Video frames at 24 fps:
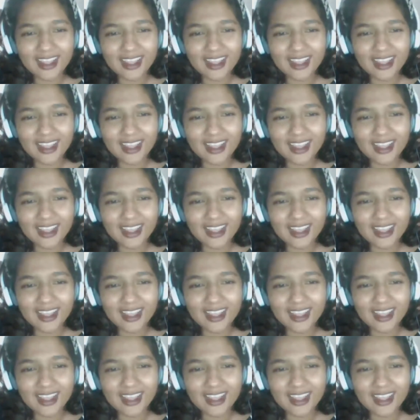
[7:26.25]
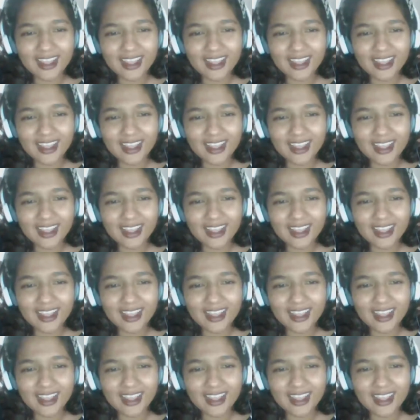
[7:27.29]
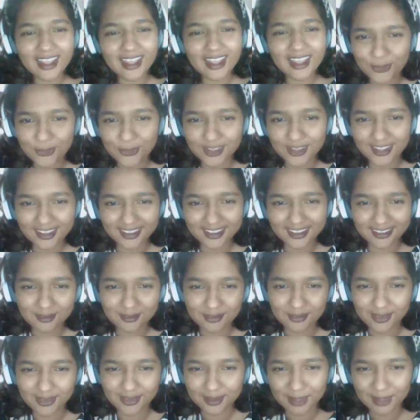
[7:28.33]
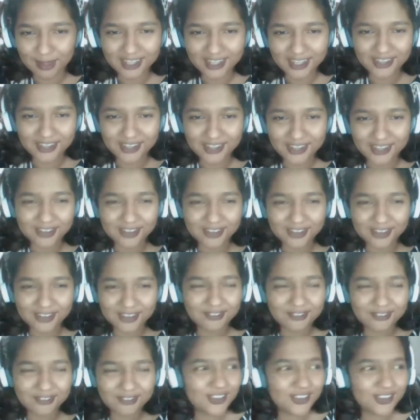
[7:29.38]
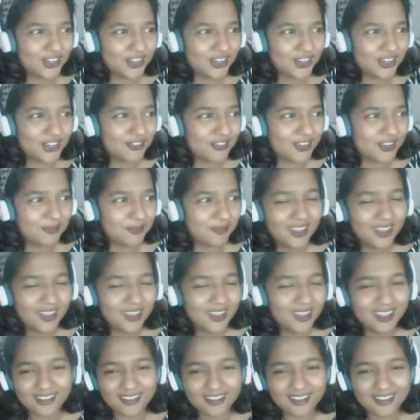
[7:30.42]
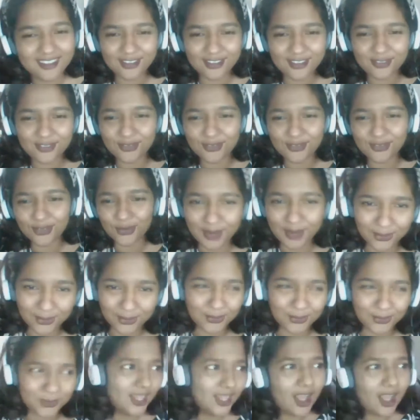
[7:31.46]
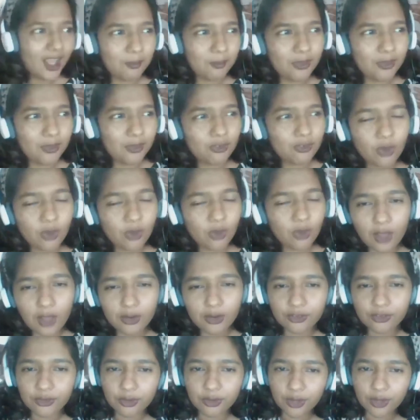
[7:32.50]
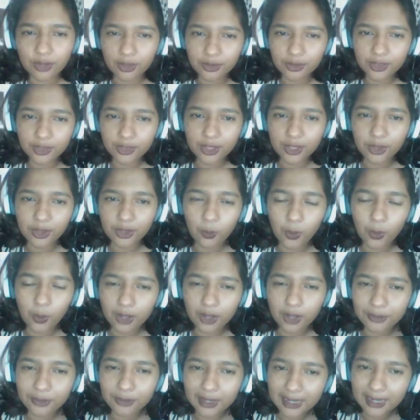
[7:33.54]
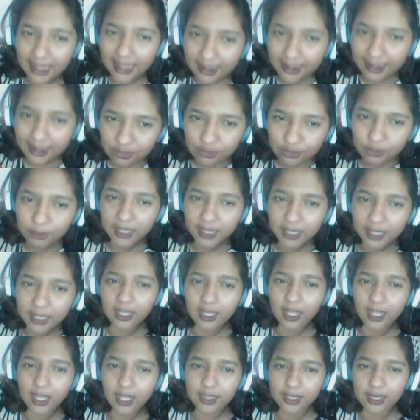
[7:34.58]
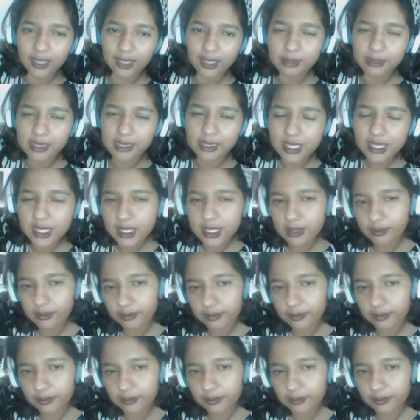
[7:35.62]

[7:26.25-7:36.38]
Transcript: chisels is this like Cheerios Malaysian version of it. Just for those who might not know. So how do you think your work relates to mental health and happiness?